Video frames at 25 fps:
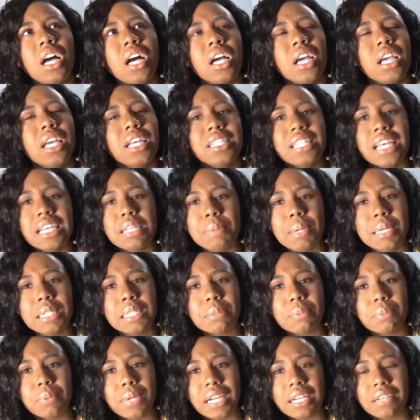he takes me out
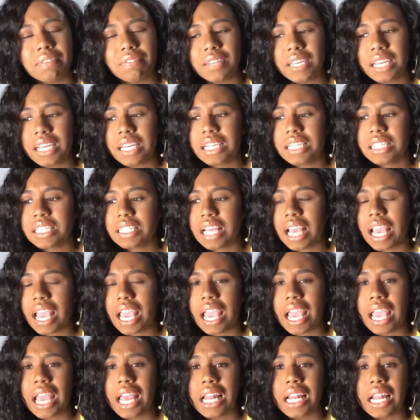to breakfast,
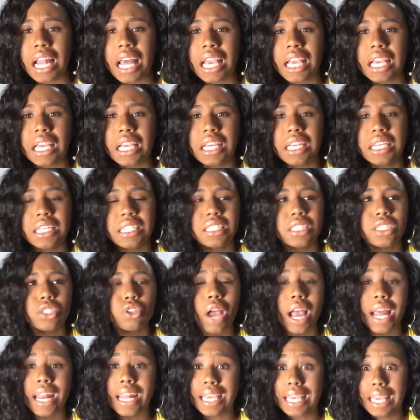and like he's
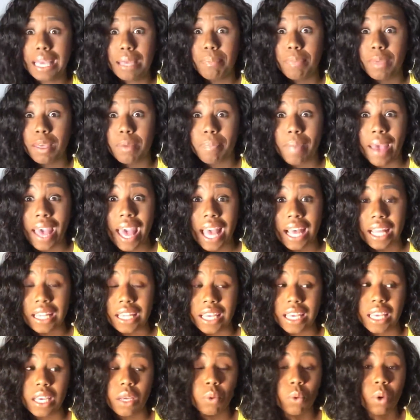trying to get me back.
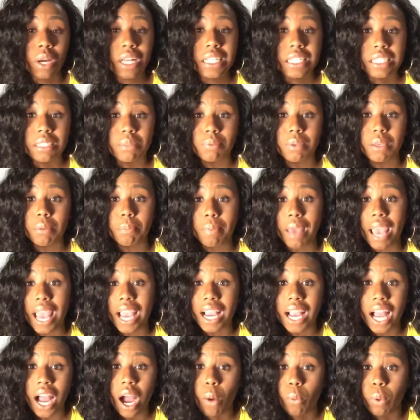Like he wants to be
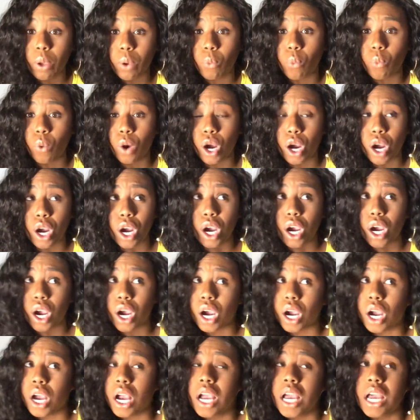back how we
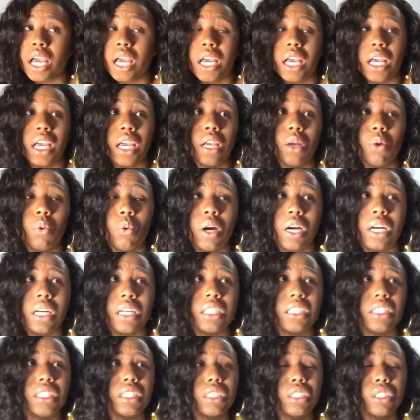were. He
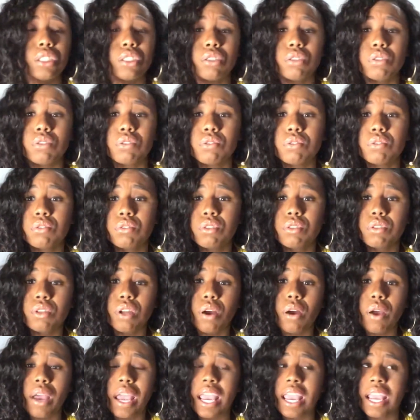wanted to, you know,
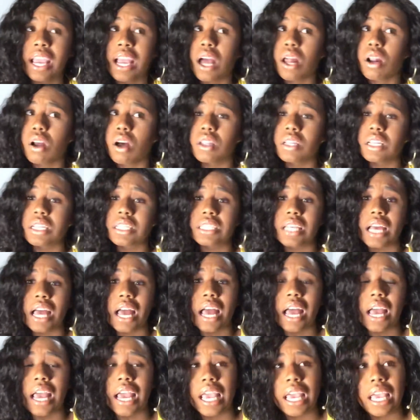hang out all the
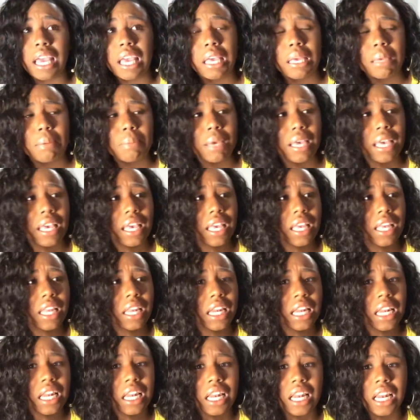time
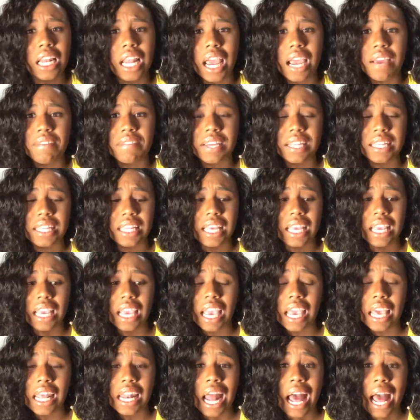and everything.
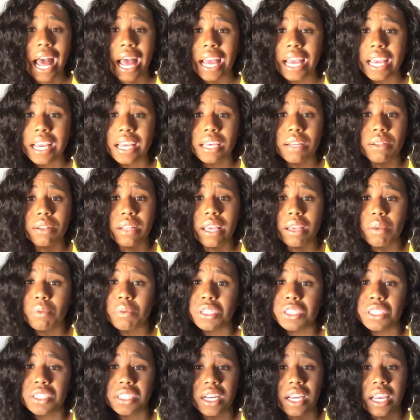And I like
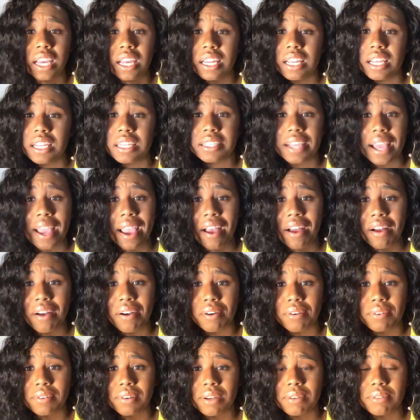was shutting it
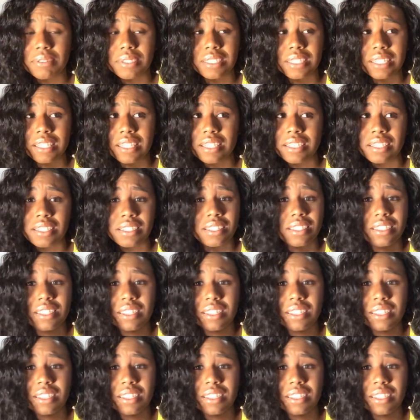down. I was like,